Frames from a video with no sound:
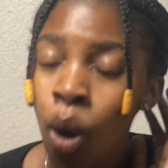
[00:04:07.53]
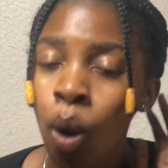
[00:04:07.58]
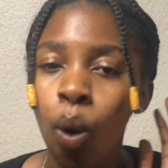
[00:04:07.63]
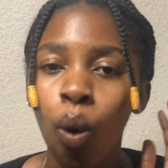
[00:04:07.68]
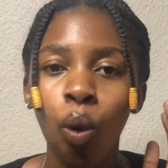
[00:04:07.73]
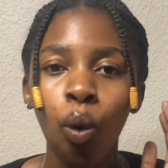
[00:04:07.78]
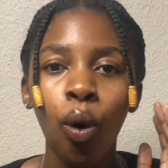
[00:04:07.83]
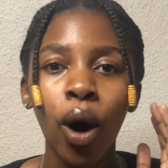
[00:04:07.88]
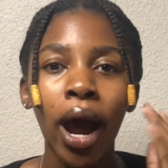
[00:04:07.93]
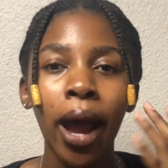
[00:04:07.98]

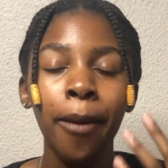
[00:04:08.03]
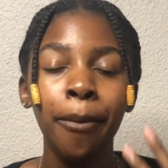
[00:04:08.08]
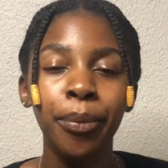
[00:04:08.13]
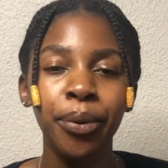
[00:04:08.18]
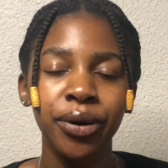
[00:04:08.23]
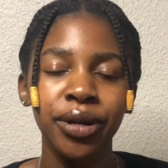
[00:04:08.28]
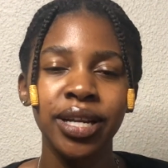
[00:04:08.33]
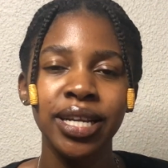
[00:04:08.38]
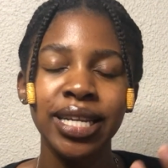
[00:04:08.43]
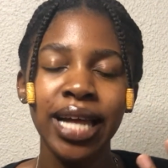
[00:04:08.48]
or I
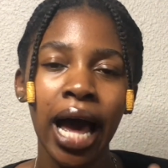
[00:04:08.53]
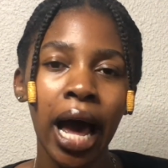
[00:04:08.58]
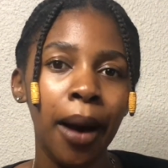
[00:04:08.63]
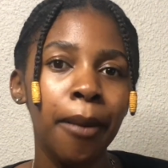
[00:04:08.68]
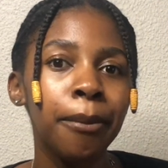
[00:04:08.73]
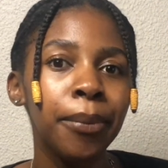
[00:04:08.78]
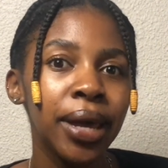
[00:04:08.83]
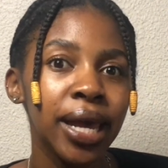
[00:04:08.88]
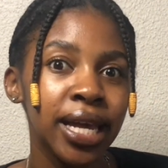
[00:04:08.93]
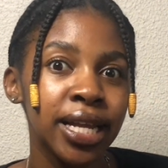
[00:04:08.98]
put it
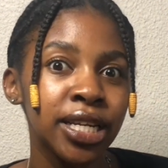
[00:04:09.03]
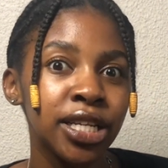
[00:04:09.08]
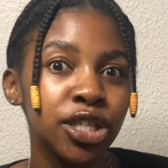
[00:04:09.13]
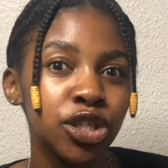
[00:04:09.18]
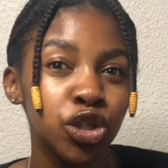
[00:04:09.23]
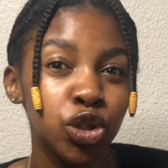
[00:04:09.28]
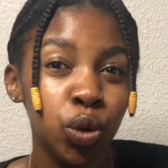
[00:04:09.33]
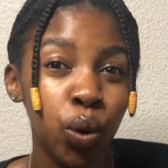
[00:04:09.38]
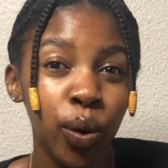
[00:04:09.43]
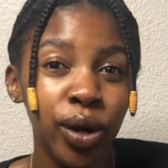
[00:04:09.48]
up in
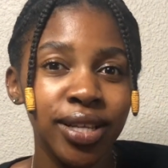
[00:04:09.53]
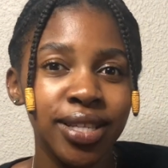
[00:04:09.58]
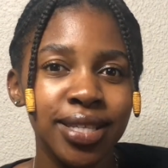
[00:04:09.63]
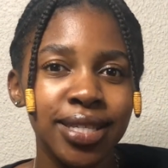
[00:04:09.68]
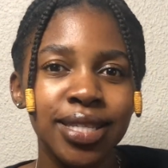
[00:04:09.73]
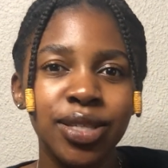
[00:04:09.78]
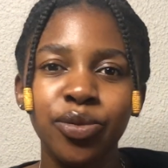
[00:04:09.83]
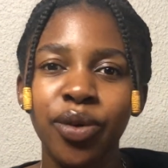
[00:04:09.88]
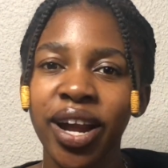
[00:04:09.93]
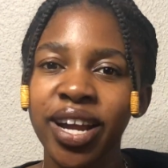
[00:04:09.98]

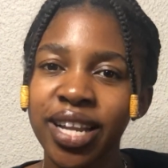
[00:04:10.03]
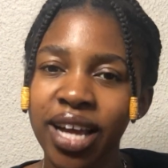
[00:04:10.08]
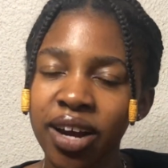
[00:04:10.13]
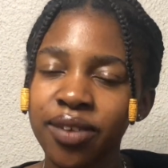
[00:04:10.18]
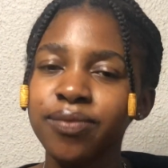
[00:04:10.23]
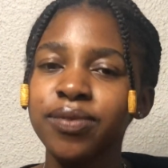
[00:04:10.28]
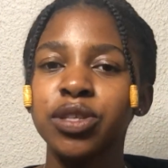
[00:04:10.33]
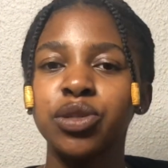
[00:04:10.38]
twists right after.